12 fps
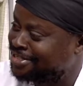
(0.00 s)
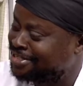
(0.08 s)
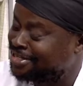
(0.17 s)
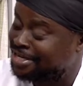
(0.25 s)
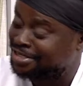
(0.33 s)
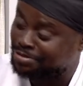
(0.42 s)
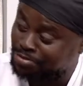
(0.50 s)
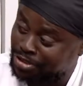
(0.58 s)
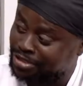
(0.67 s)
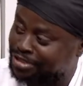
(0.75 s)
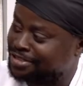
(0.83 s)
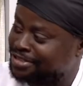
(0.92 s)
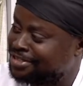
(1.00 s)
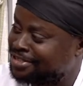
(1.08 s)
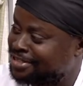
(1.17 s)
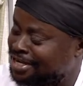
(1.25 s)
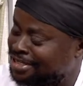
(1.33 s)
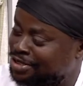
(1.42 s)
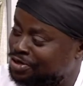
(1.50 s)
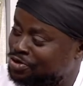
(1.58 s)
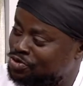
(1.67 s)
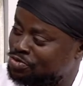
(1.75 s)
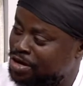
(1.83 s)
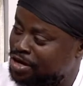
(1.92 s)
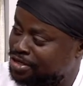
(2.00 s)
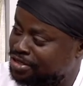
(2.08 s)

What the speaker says: That's me. That's Nkrumah.